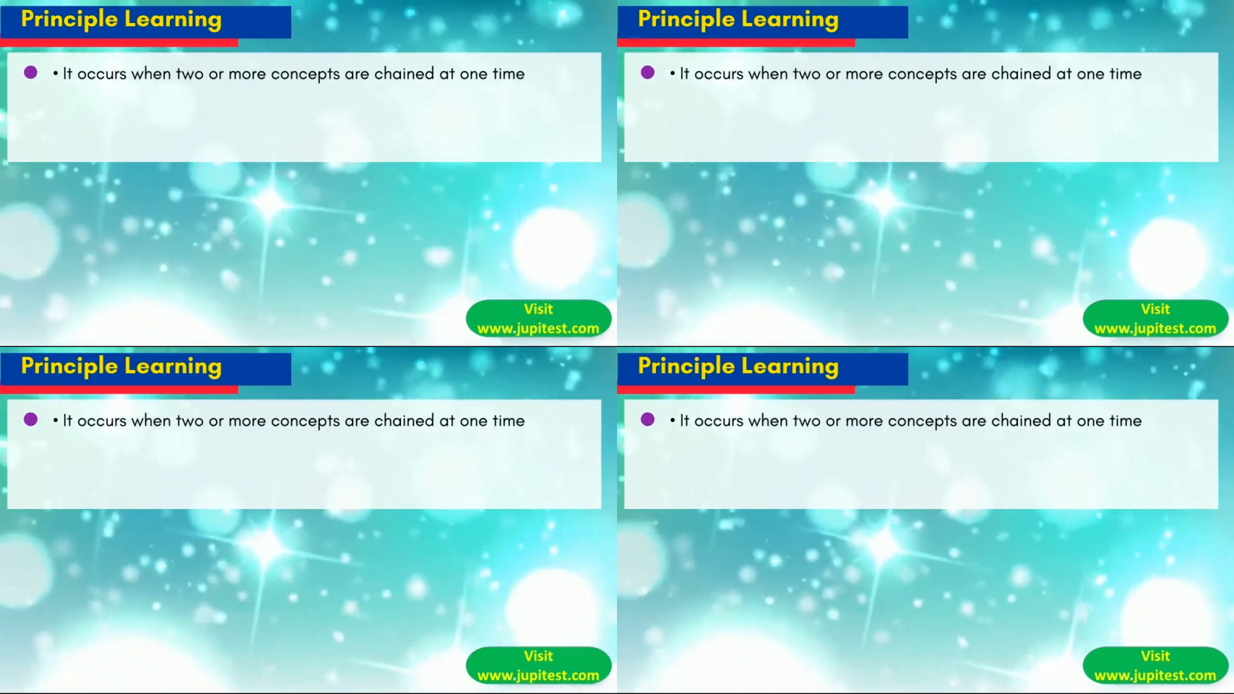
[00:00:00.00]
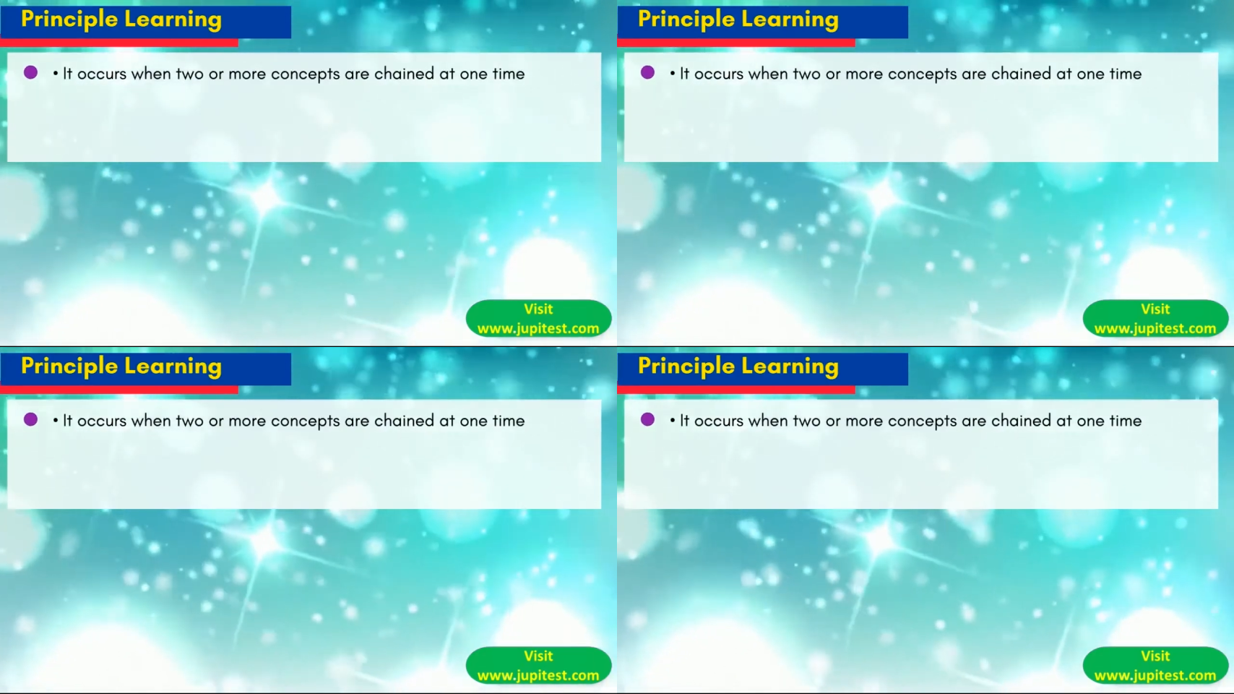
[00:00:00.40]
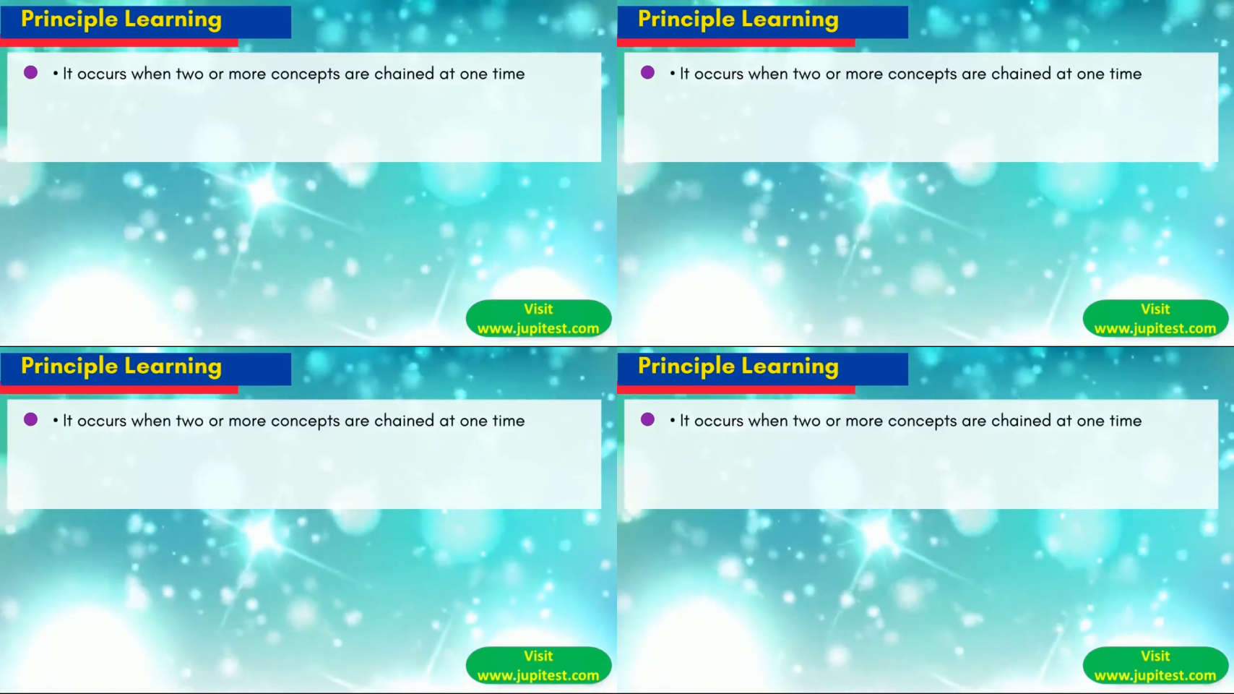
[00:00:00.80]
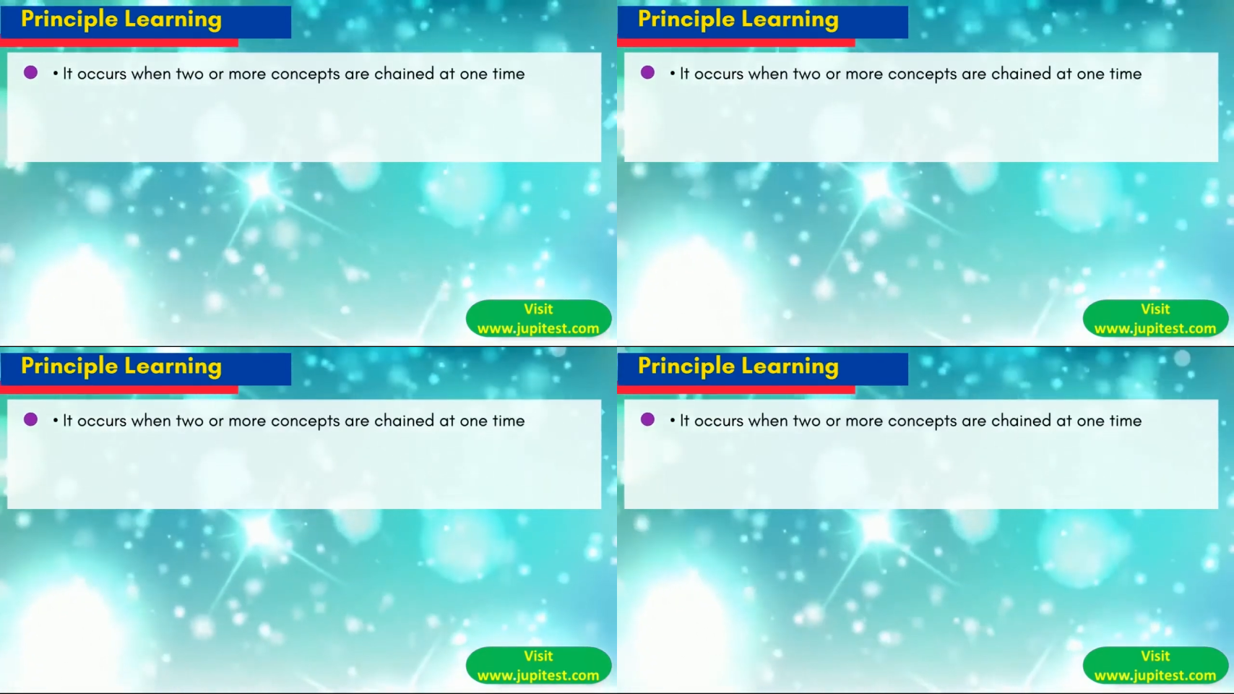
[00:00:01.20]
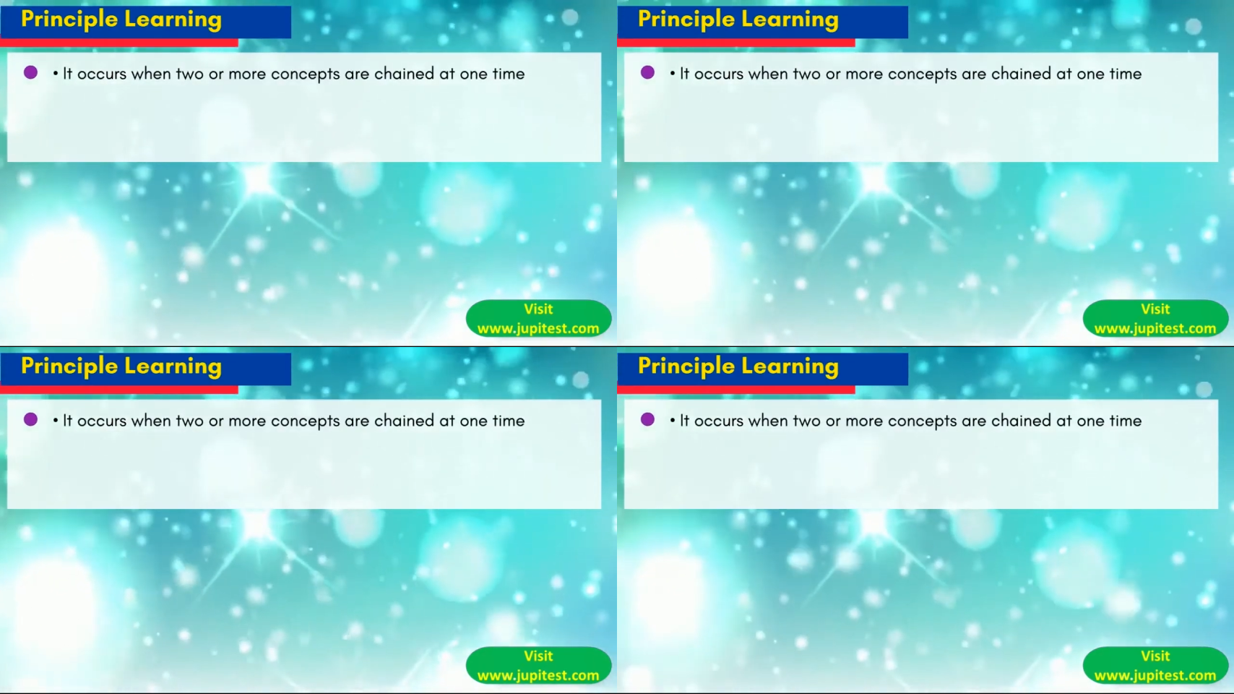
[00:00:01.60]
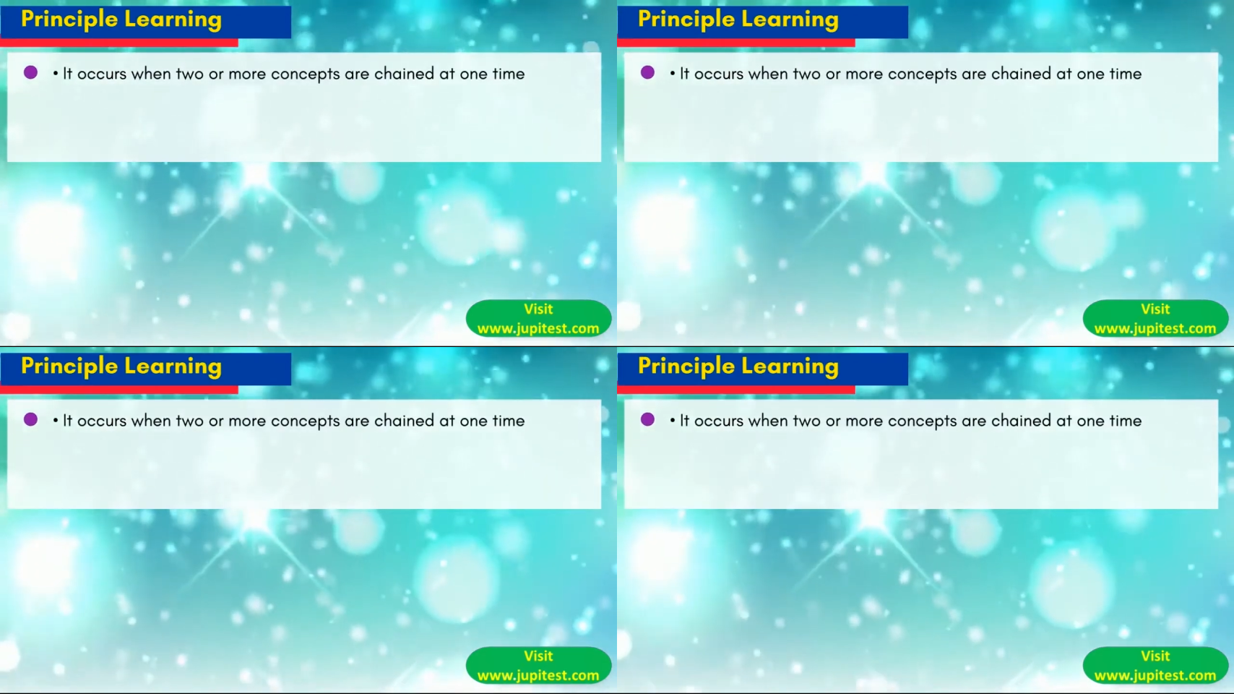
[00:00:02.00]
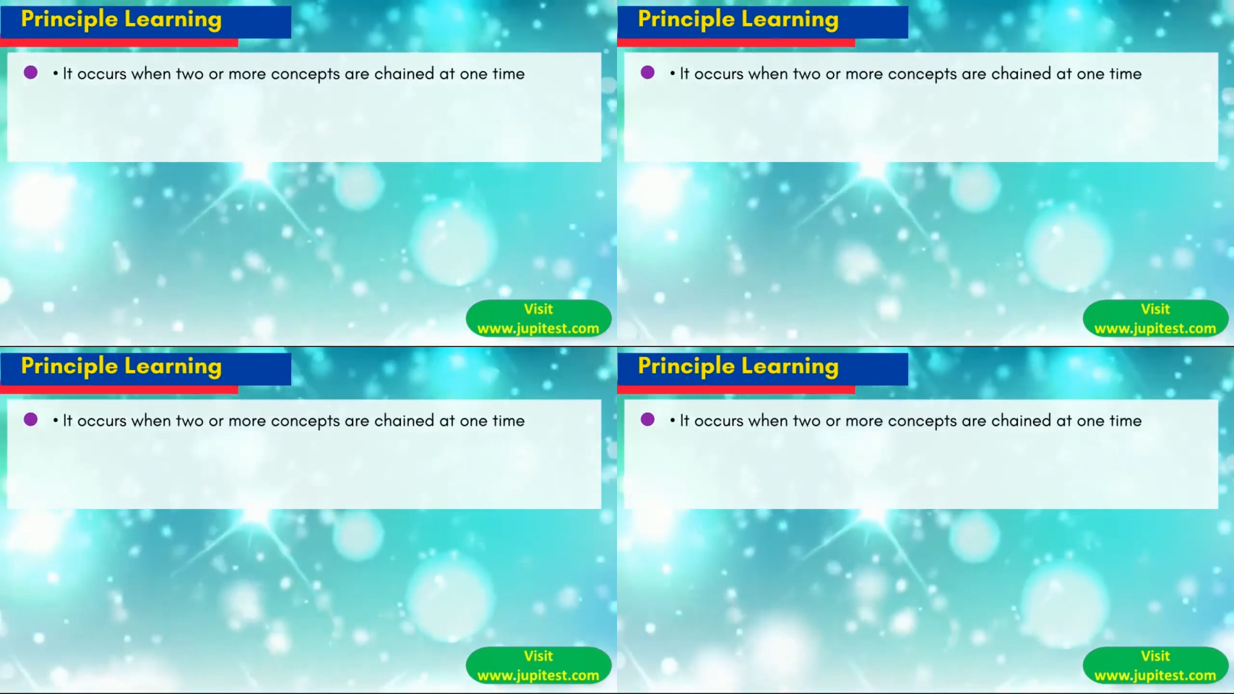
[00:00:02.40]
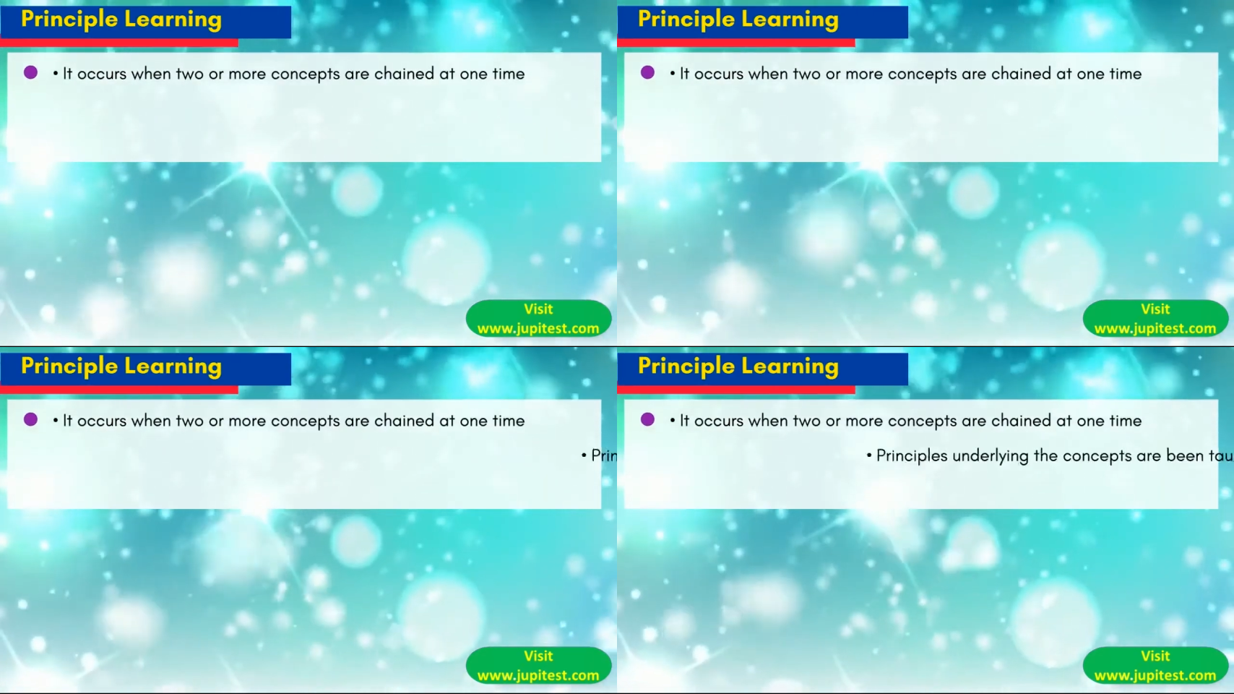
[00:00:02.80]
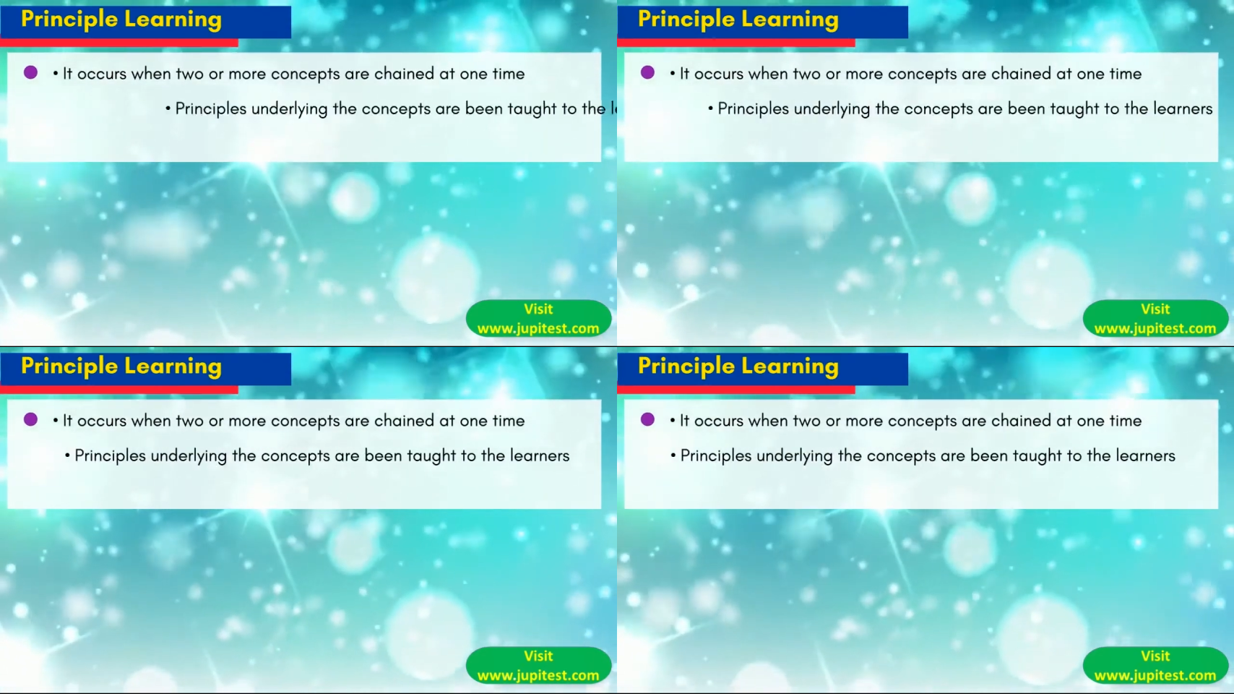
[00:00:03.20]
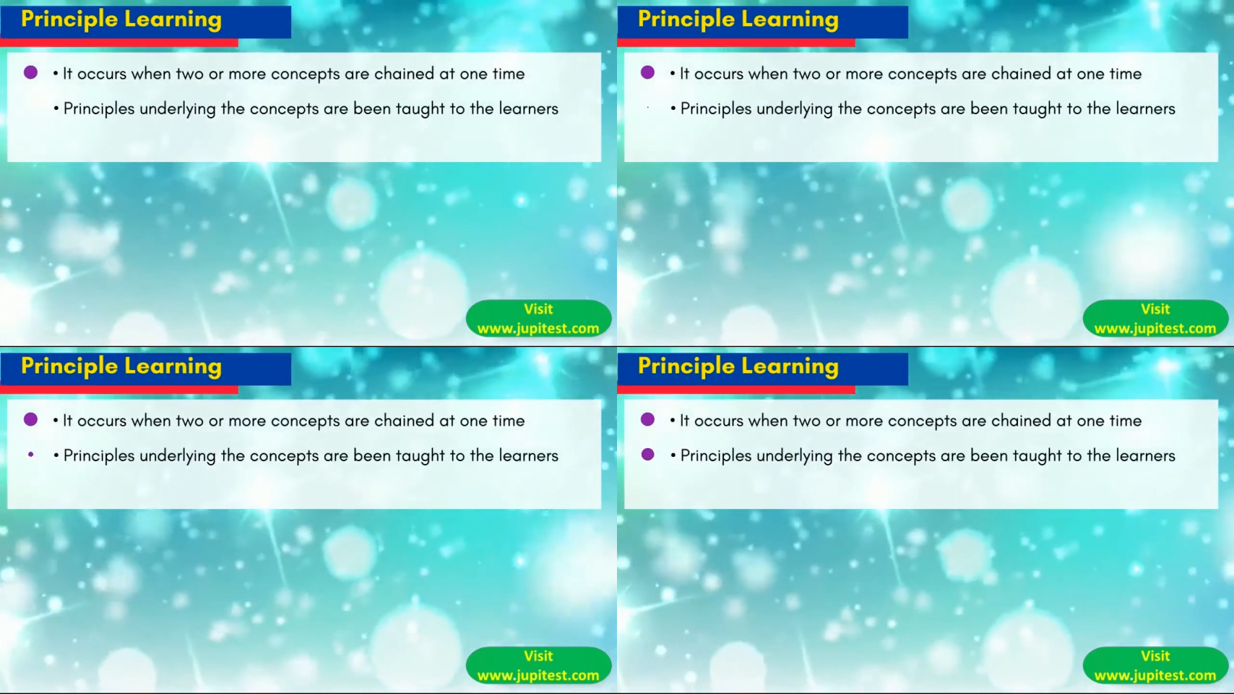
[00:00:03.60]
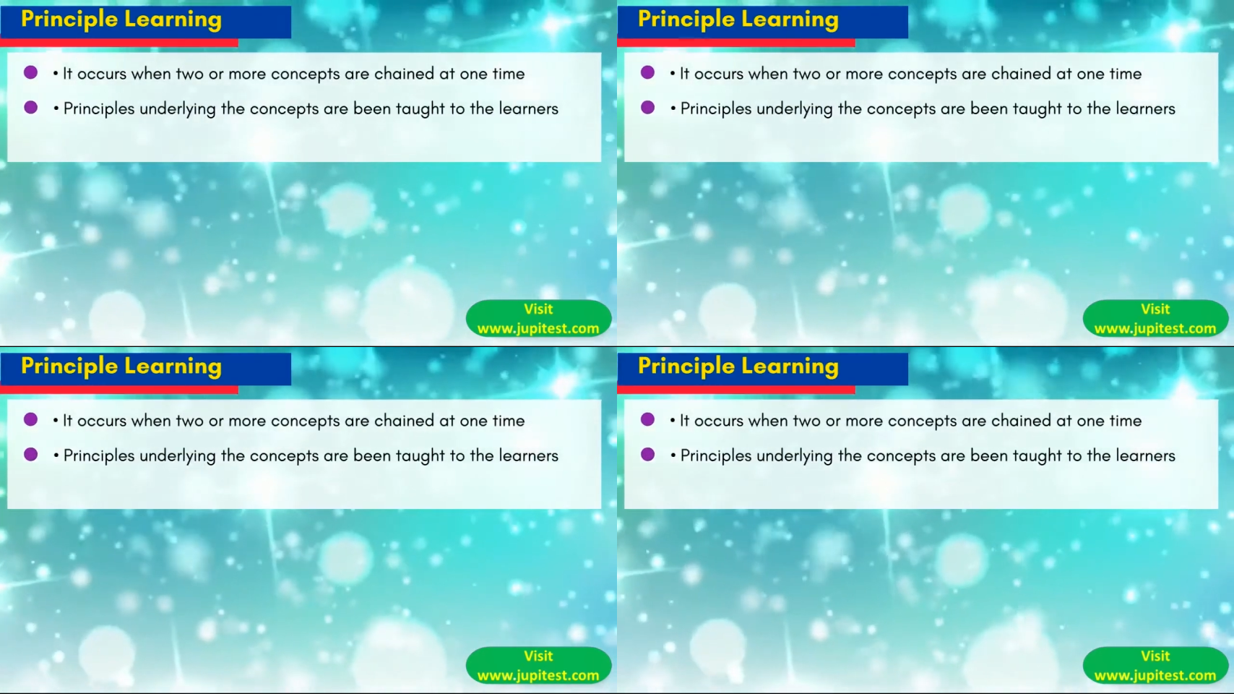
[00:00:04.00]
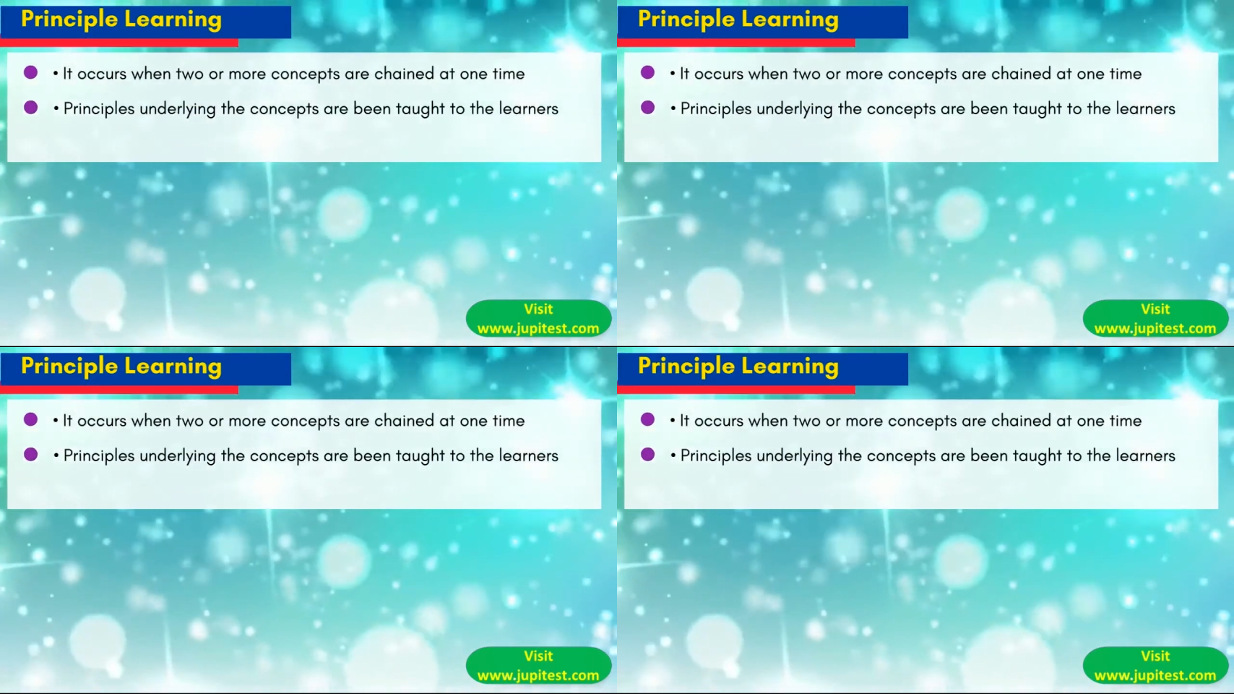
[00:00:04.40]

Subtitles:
Nobody's mouth can be seen.